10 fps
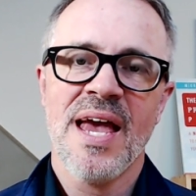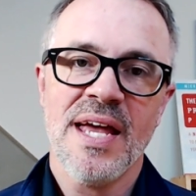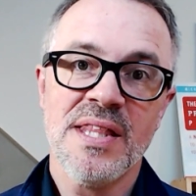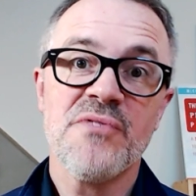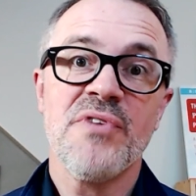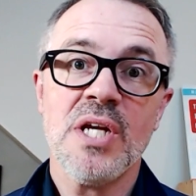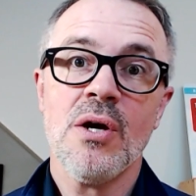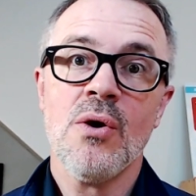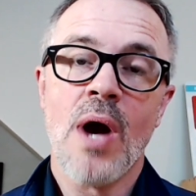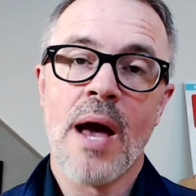In this
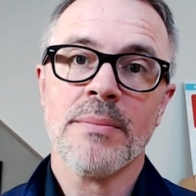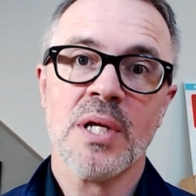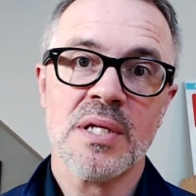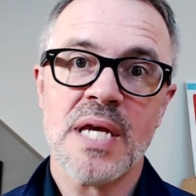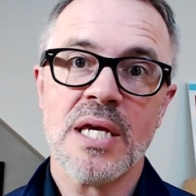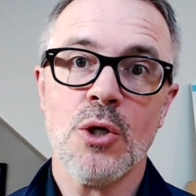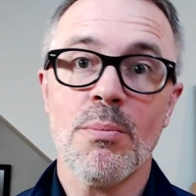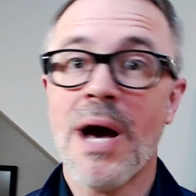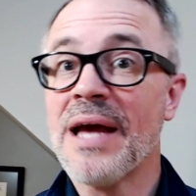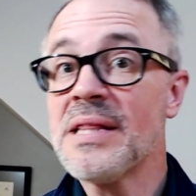video, I'm going to take you
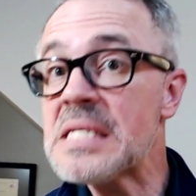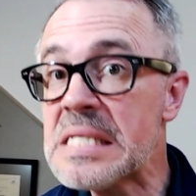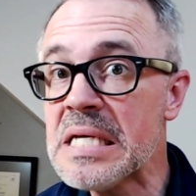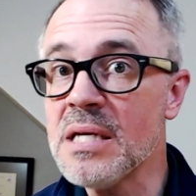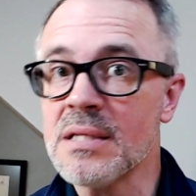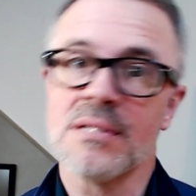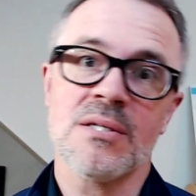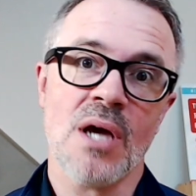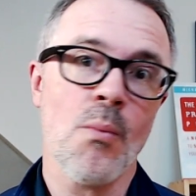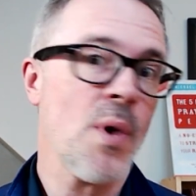behind the
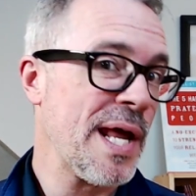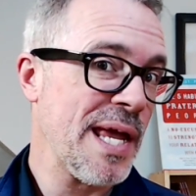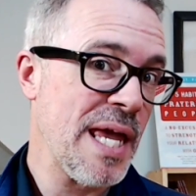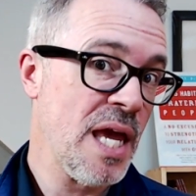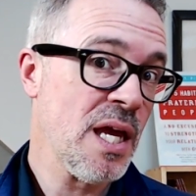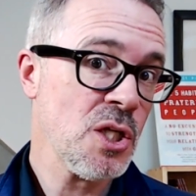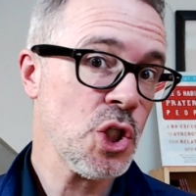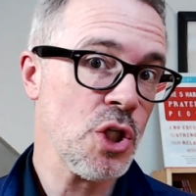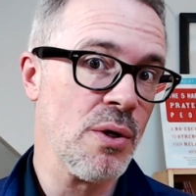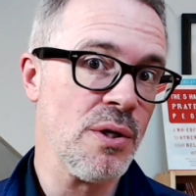scenes on what I can
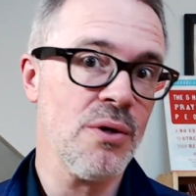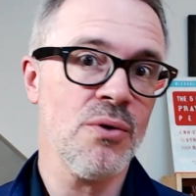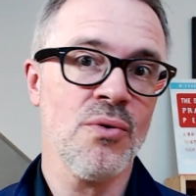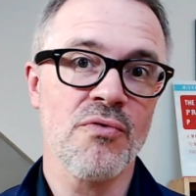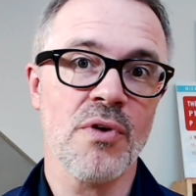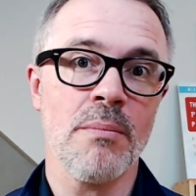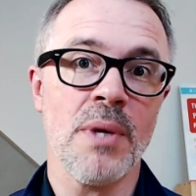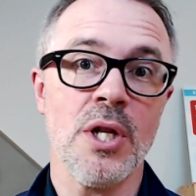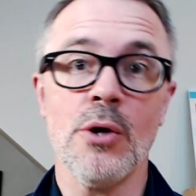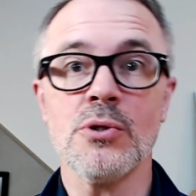show you from
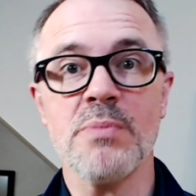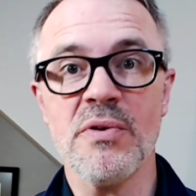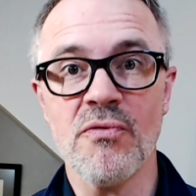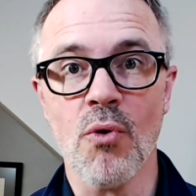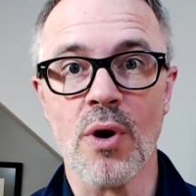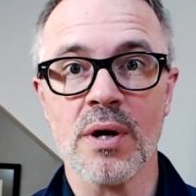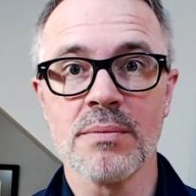Nozbe 4.